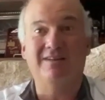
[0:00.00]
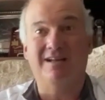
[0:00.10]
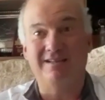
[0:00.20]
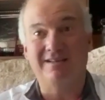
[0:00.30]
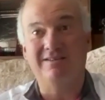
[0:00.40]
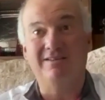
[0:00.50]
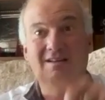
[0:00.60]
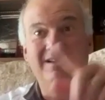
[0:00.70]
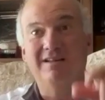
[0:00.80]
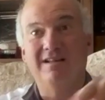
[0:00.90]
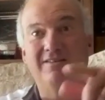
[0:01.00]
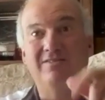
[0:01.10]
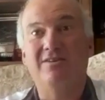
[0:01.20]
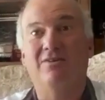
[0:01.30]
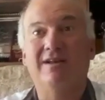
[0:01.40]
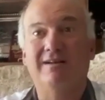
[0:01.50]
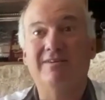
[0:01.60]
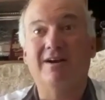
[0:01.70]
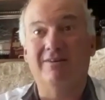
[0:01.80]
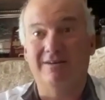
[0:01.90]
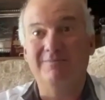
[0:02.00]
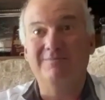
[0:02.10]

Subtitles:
donut of current,